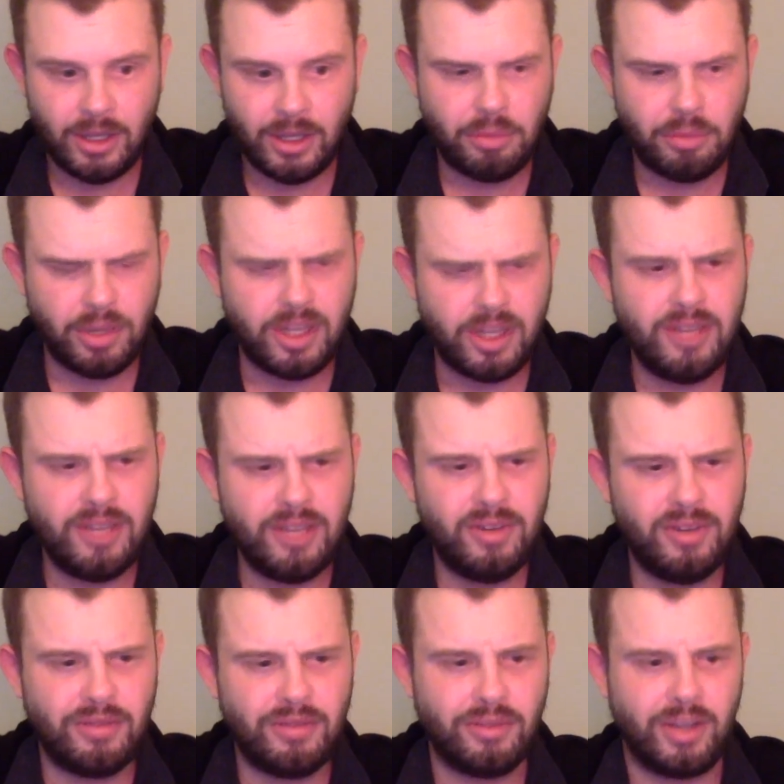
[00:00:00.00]
But even
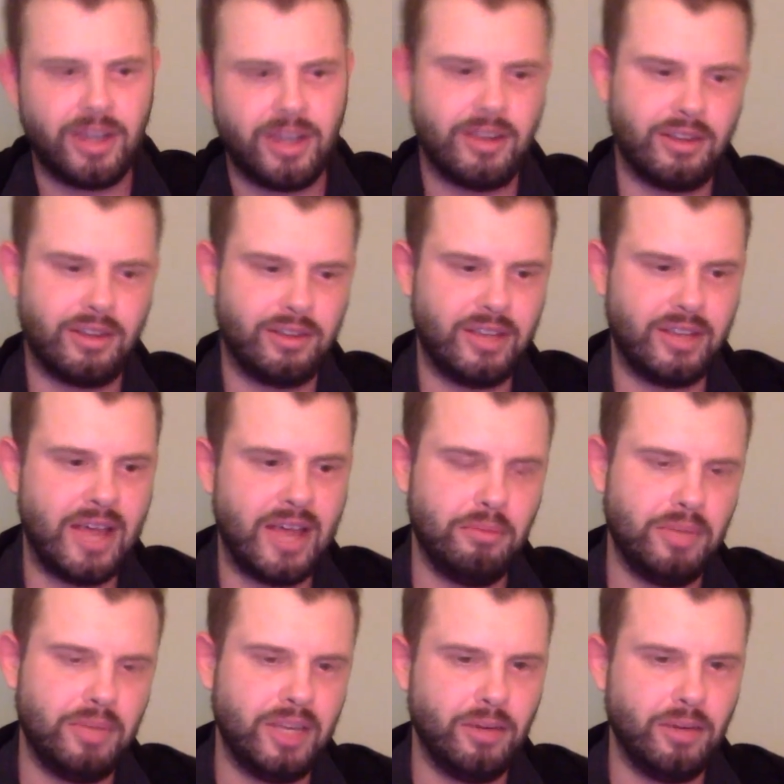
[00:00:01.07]
if, like,
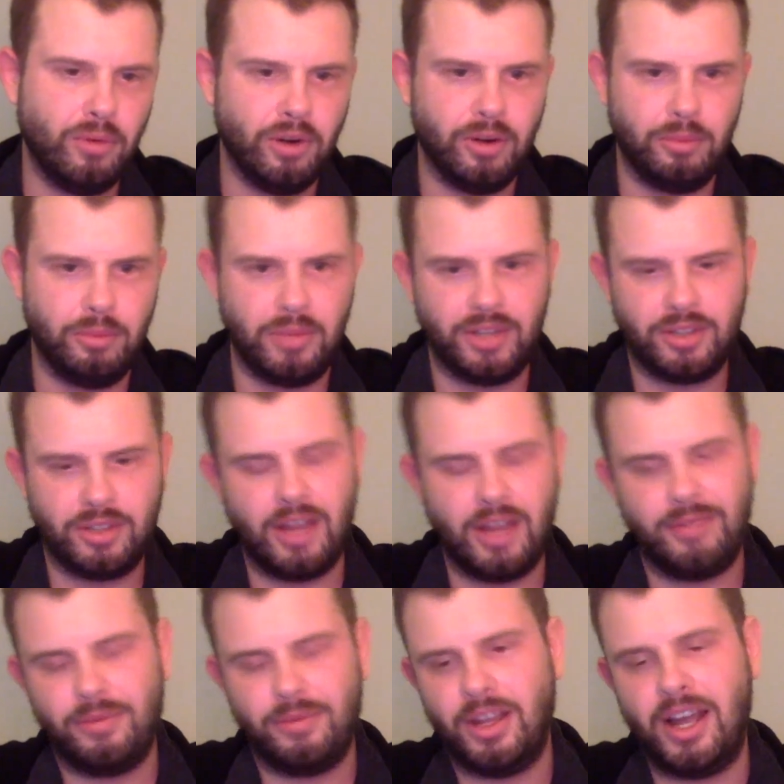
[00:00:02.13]
Embiid were to miss,
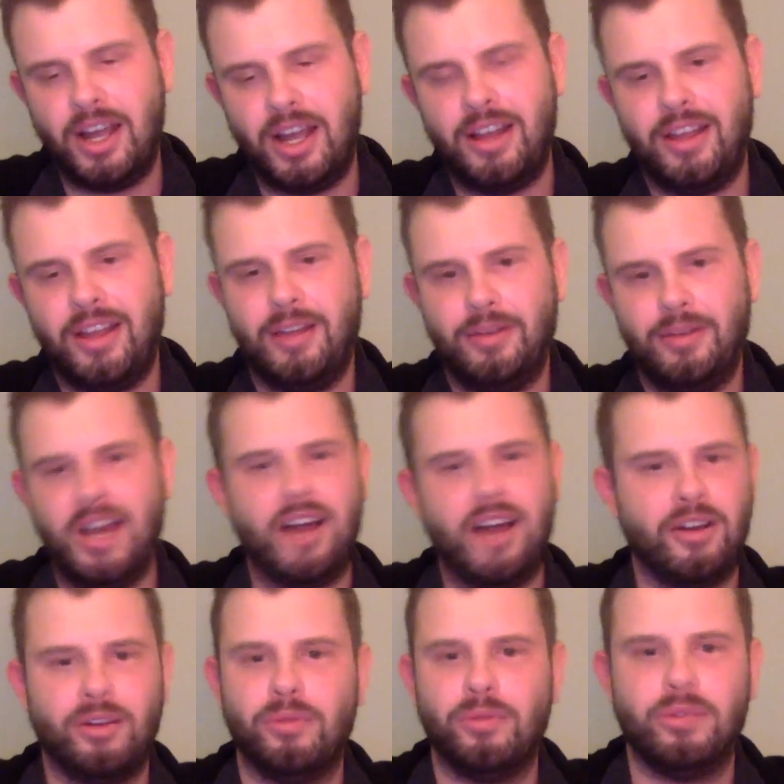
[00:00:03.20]
I'm not
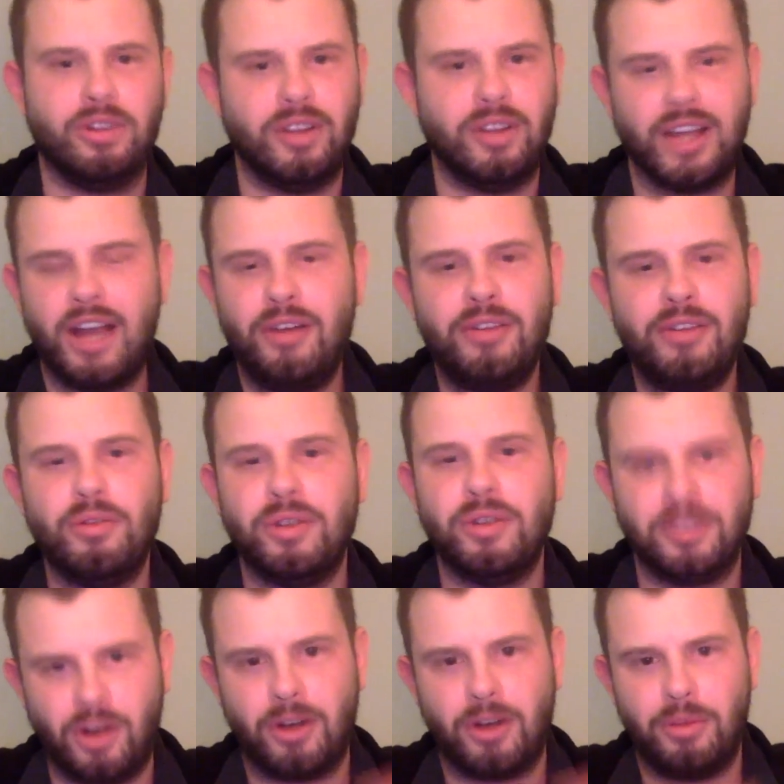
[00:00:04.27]
going to, like, I don't even want to
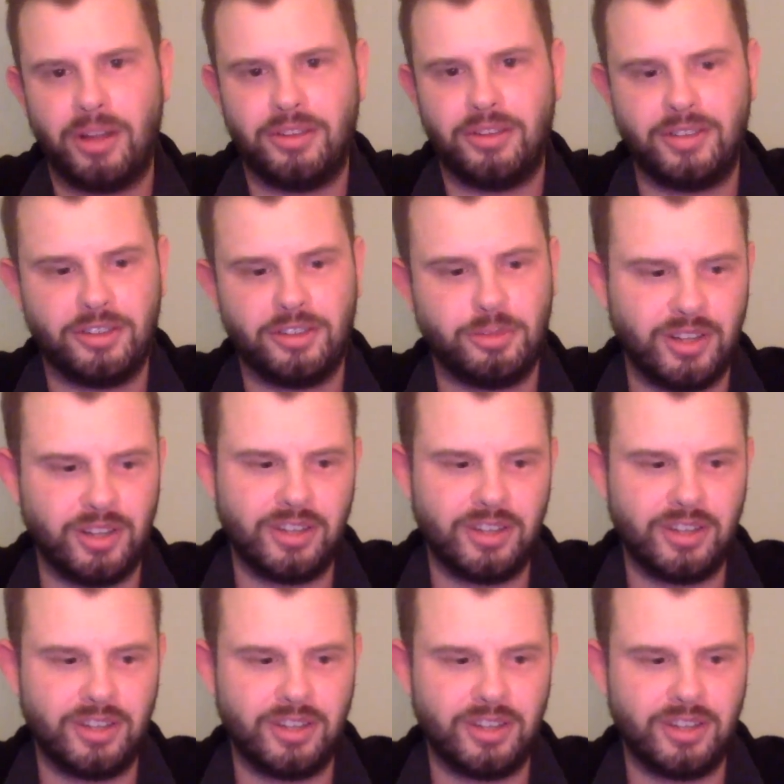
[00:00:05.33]
talk about this, but like,